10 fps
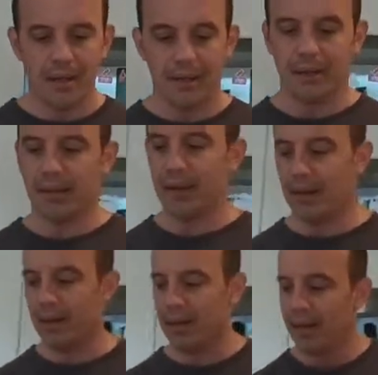
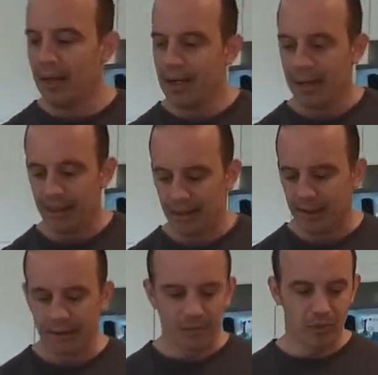there.
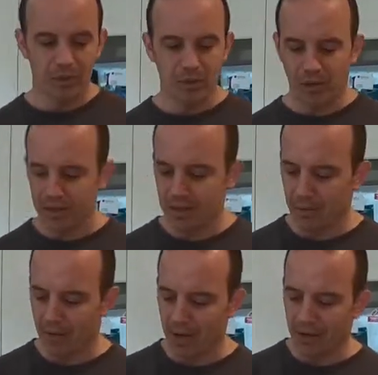And if Marcy wants to
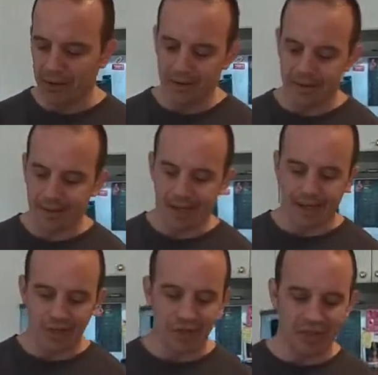come around to the
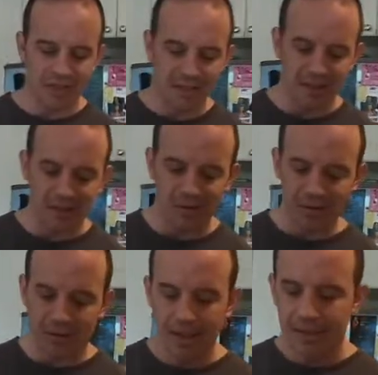side, she can take a
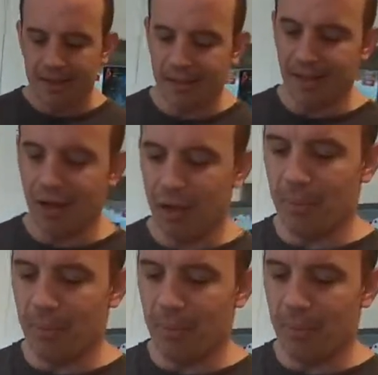look, see how I